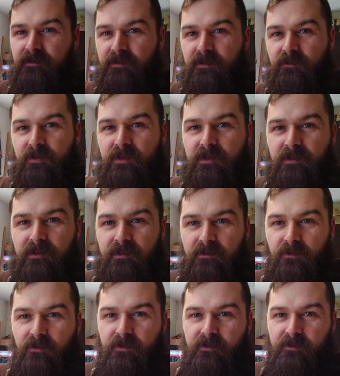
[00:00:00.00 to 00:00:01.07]
and when he
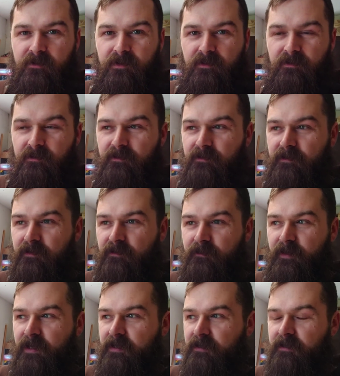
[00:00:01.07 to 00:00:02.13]
ordered, you know, a
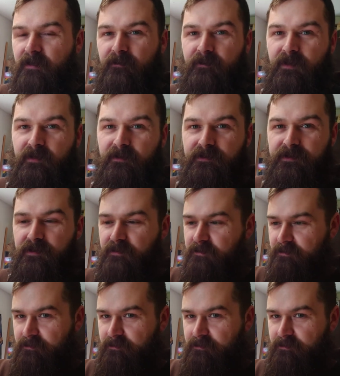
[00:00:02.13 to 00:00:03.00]
bag of gumballs,